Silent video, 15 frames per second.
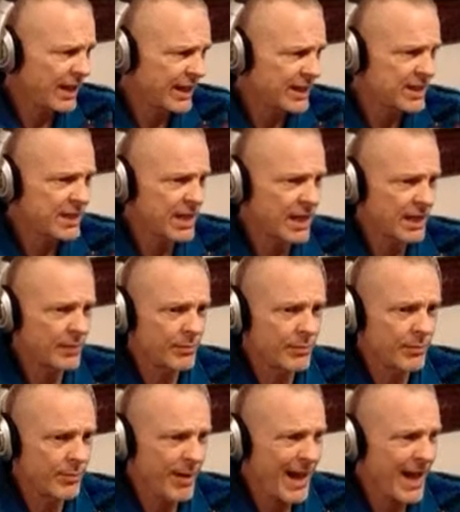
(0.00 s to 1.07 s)

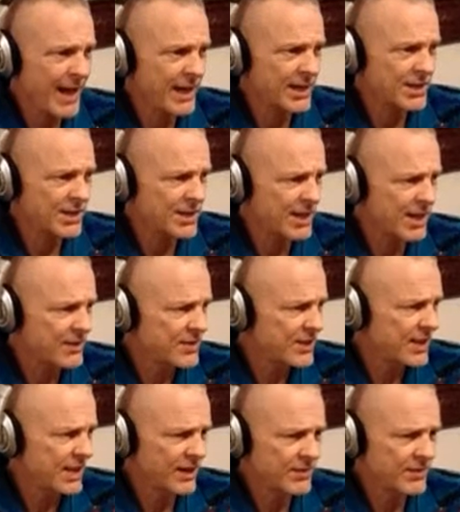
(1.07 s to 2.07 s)
enzyme packages that I've seen.